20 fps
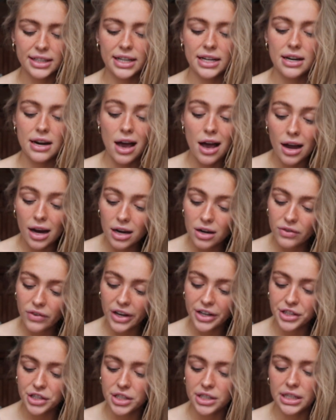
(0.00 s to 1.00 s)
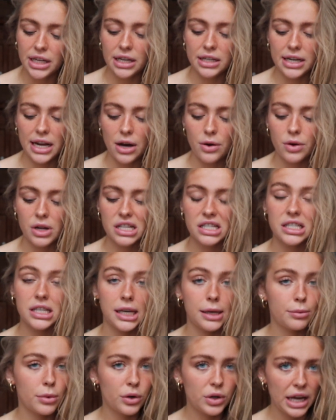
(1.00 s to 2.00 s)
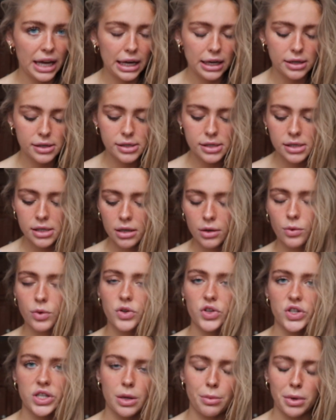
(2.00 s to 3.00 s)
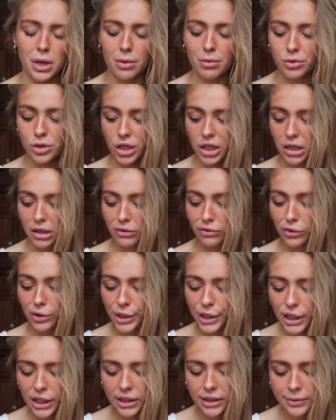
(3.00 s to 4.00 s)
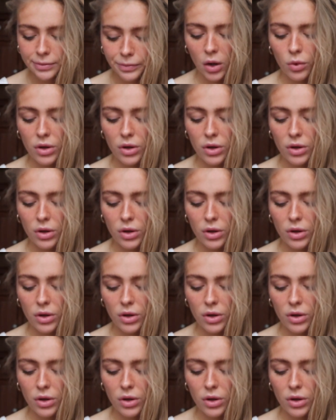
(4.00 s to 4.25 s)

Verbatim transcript: then an eye infection, and now demodex, which is something I'm treating for her.